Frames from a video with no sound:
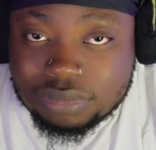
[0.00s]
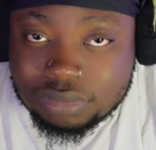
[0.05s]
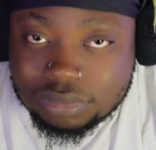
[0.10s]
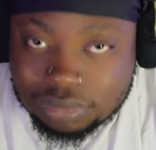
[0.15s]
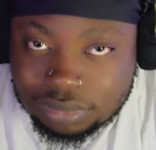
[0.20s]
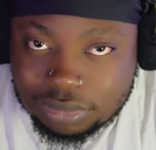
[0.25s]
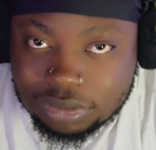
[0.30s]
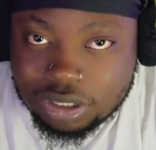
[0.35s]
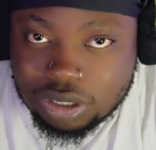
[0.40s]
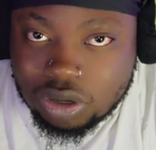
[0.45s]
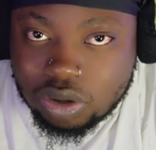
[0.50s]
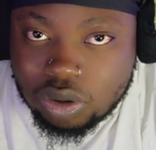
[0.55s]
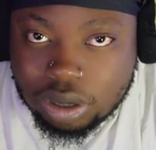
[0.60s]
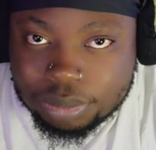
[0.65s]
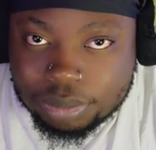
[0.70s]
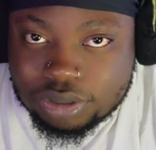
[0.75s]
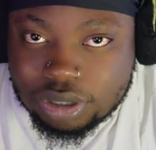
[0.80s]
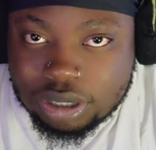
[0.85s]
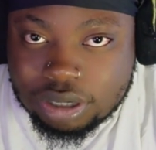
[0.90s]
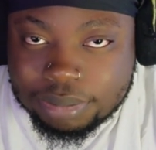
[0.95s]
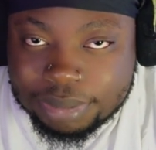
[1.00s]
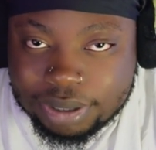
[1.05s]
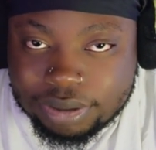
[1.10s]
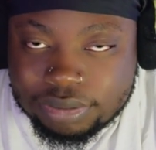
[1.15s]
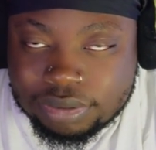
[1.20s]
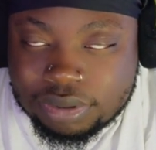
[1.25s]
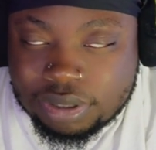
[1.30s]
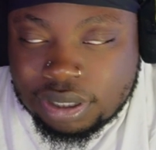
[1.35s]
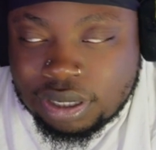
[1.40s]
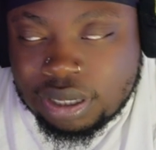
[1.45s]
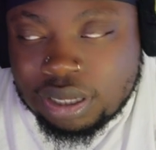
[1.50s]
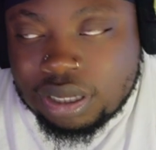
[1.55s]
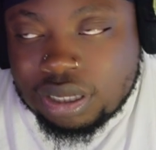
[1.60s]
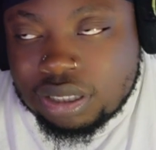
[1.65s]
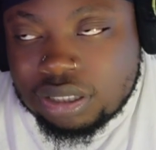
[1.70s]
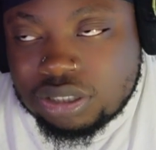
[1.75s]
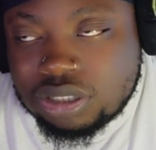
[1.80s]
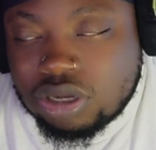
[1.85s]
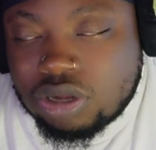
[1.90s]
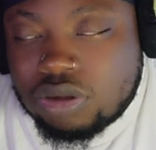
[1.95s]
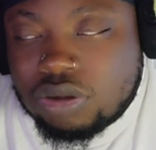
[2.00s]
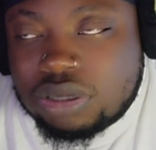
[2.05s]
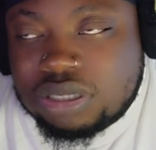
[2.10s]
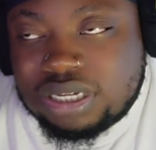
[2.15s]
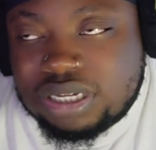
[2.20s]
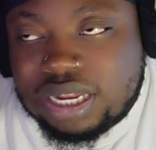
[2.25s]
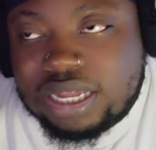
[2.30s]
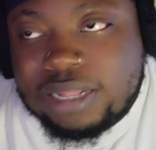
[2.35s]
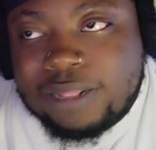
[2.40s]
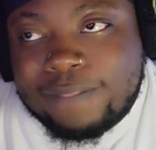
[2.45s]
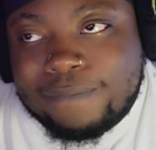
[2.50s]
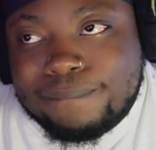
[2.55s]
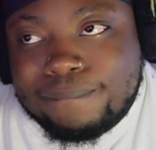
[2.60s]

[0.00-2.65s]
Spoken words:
You know what I'm talking about. So it's like,